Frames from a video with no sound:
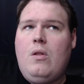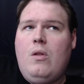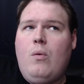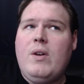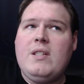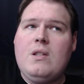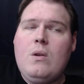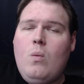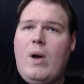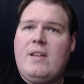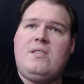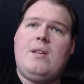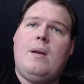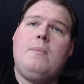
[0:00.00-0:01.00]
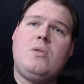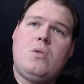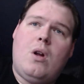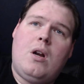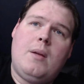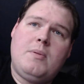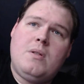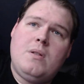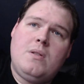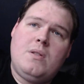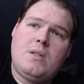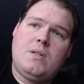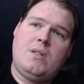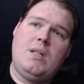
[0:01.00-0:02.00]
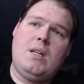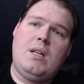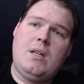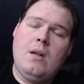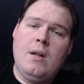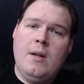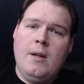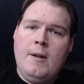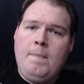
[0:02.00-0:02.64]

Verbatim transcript: the reason why some startups succeed